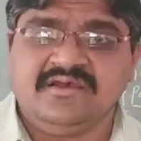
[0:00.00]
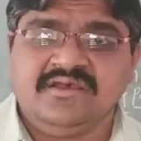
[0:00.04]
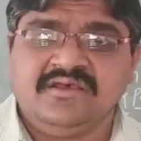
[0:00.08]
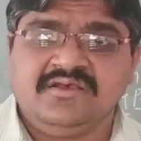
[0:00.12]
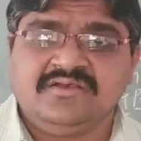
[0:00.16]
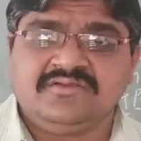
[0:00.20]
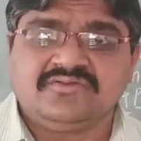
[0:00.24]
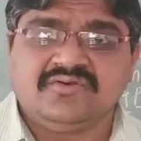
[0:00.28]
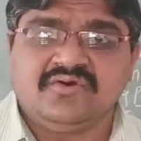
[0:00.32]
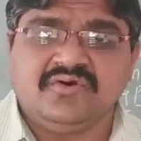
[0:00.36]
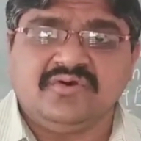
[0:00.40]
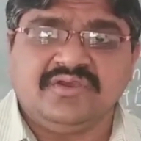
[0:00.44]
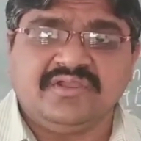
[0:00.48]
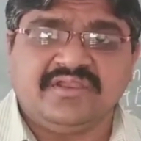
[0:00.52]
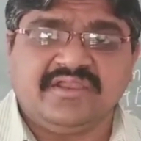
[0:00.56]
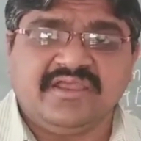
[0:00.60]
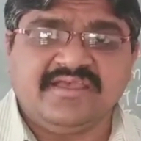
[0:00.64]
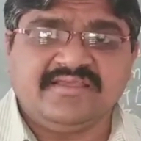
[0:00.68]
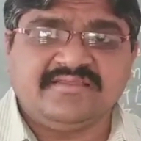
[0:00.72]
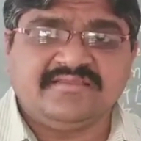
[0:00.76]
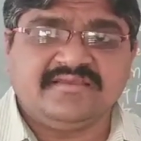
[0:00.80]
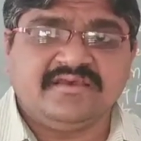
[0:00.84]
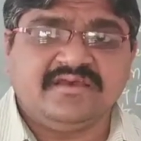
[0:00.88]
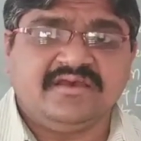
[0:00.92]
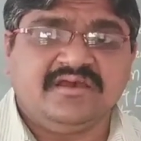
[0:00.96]
So it is
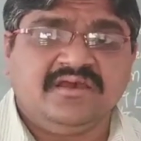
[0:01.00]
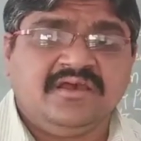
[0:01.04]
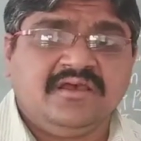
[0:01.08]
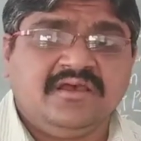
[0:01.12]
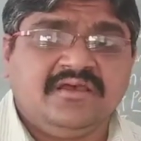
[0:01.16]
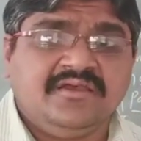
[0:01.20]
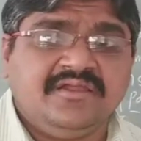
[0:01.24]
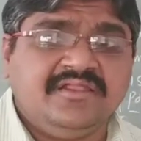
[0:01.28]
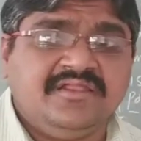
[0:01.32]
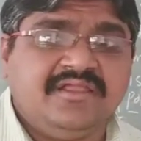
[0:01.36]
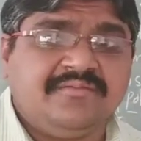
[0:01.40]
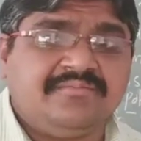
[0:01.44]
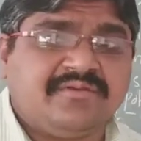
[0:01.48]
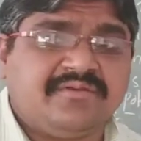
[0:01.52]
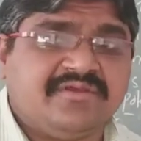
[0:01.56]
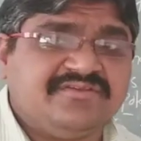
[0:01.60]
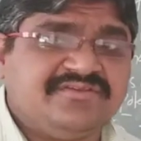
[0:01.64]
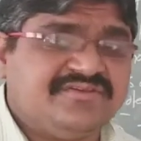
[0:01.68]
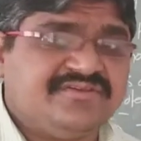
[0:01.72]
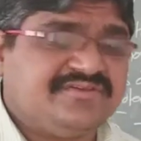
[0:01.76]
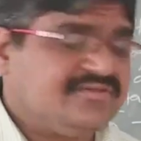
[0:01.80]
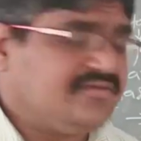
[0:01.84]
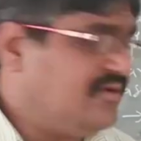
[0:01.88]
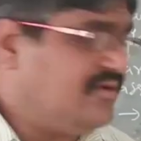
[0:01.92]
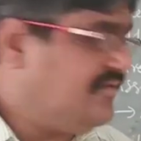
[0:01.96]
in the
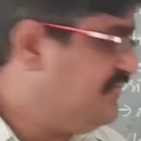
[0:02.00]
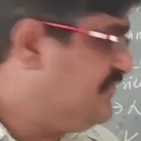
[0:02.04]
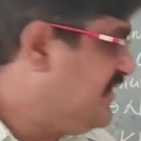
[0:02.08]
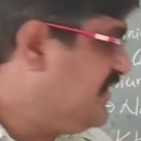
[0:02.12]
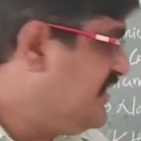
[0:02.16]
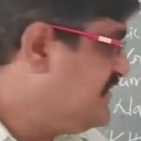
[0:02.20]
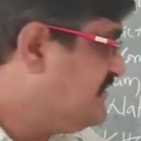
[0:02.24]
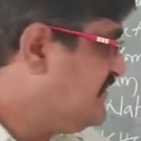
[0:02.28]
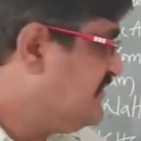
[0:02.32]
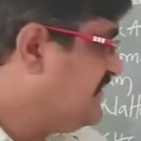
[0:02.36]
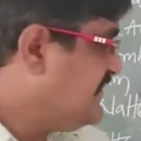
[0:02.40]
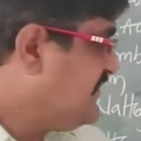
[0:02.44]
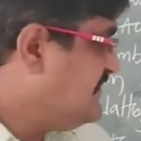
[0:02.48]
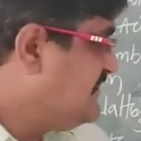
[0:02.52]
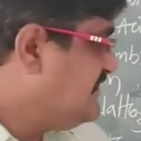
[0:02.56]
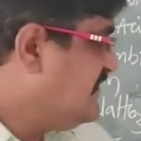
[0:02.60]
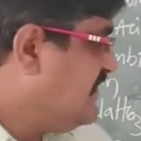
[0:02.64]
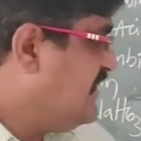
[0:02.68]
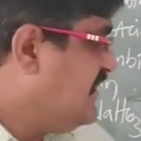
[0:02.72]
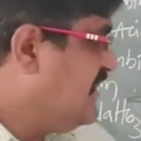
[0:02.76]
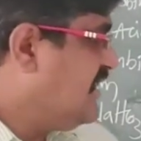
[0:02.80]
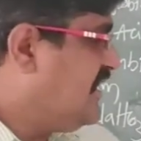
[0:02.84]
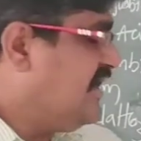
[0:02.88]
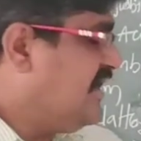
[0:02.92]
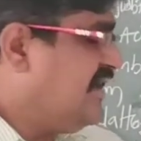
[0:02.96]
presence of these it is
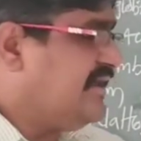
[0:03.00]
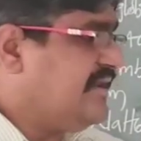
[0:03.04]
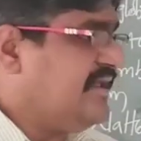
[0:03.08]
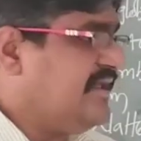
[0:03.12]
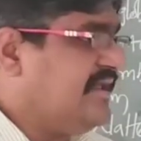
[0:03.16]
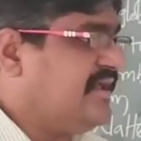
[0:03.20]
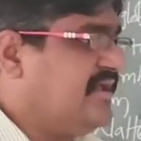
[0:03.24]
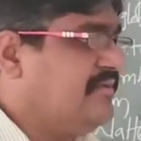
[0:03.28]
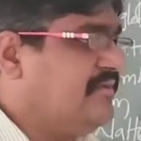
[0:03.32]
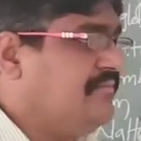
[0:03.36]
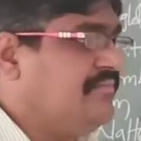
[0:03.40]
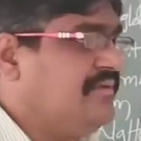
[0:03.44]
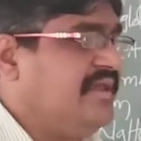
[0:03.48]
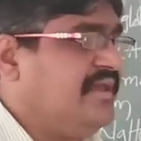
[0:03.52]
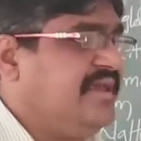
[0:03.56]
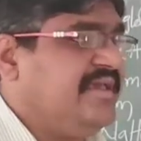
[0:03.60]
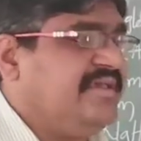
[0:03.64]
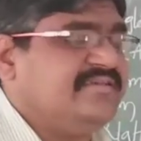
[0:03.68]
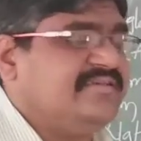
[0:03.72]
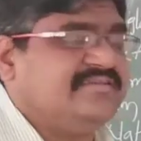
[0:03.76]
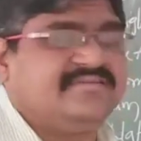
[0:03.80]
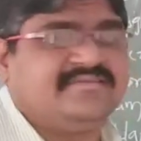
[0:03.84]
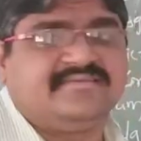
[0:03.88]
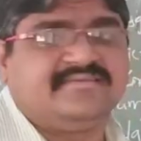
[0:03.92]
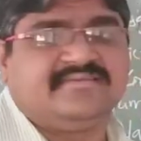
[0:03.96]
taken
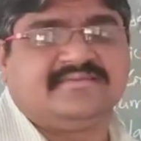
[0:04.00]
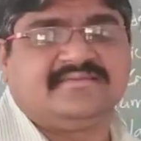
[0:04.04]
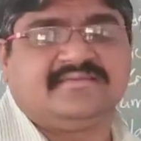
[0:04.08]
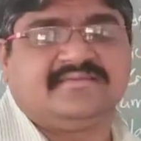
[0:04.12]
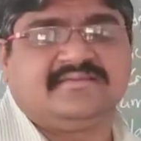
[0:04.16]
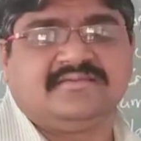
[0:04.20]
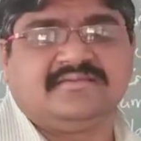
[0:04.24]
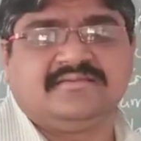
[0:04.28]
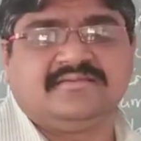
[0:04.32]
place,